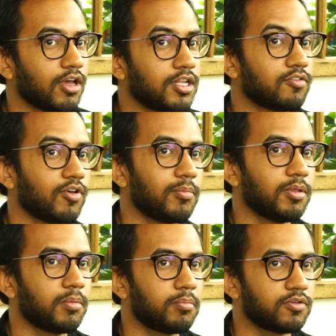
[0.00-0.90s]
and the
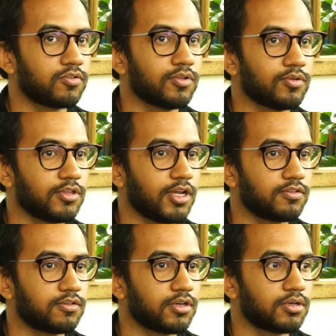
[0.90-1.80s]
family members know they
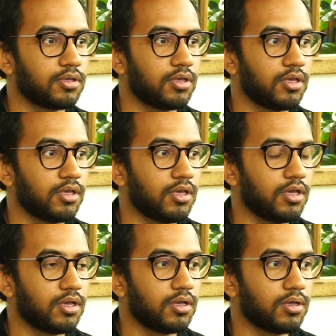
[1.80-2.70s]
are stuck,
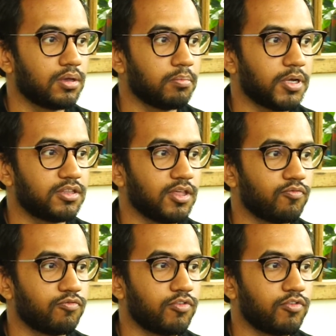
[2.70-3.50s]
but they